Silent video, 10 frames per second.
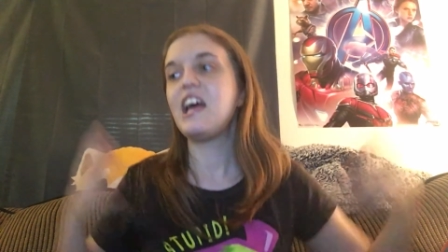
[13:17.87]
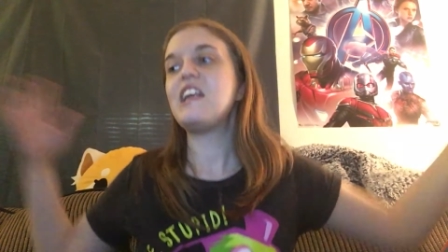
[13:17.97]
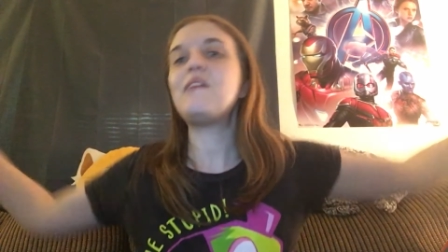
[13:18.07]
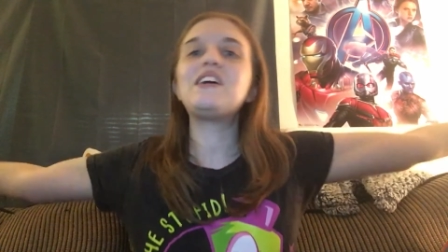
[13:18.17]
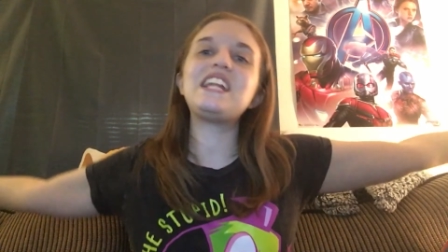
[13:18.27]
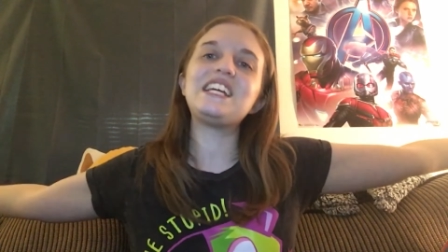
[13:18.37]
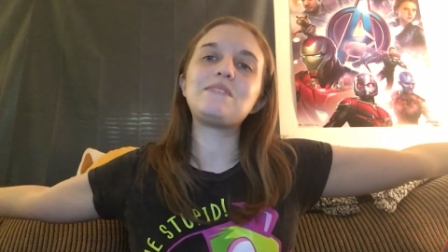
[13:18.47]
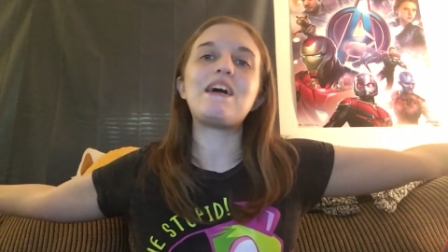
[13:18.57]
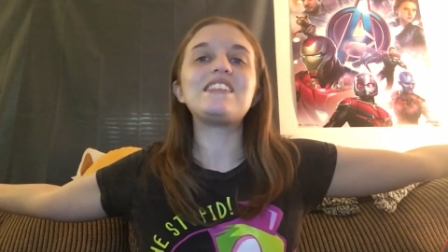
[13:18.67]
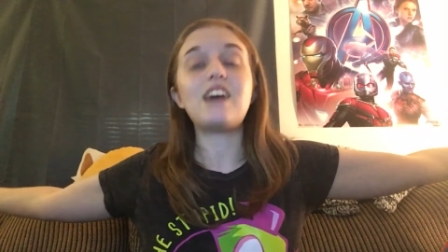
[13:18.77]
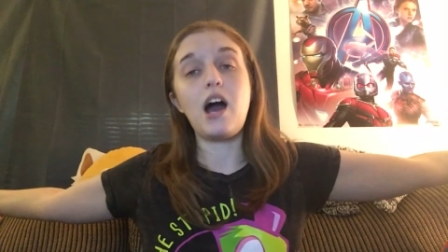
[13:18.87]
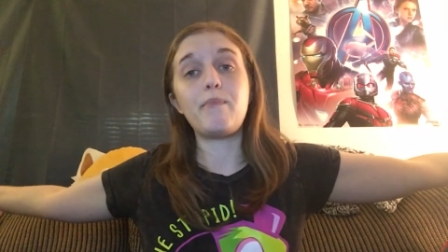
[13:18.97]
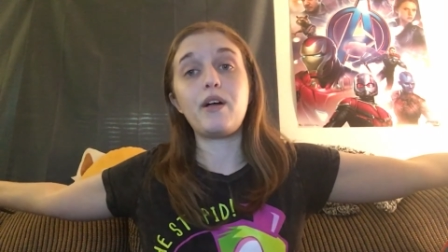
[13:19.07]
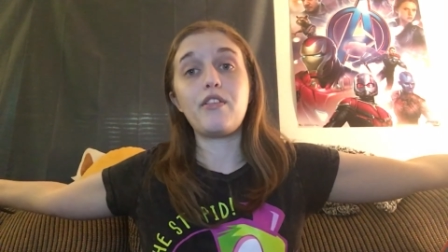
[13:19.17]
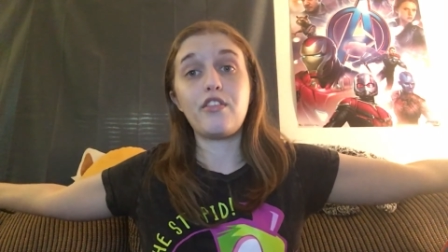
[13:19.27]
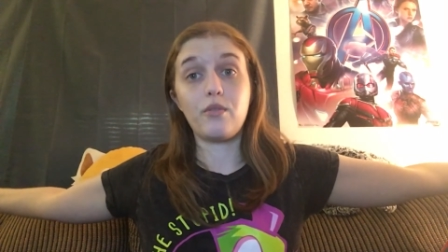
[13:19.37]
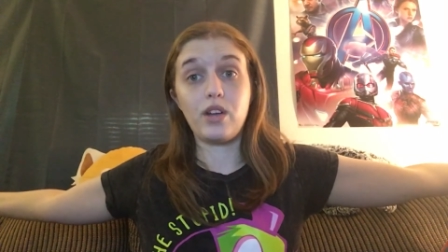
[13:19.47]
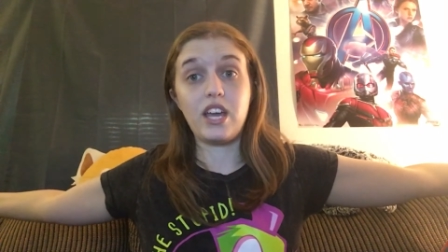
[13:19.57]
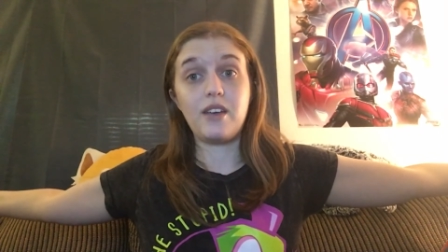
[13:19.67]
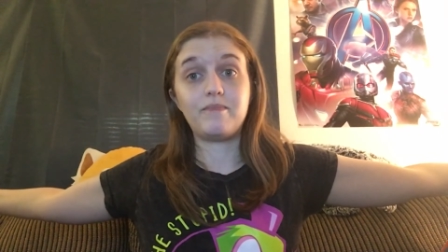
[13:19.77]
now we're gonna get to my top
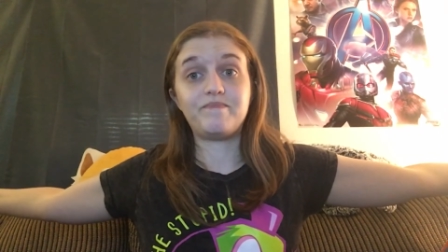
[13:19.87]
three.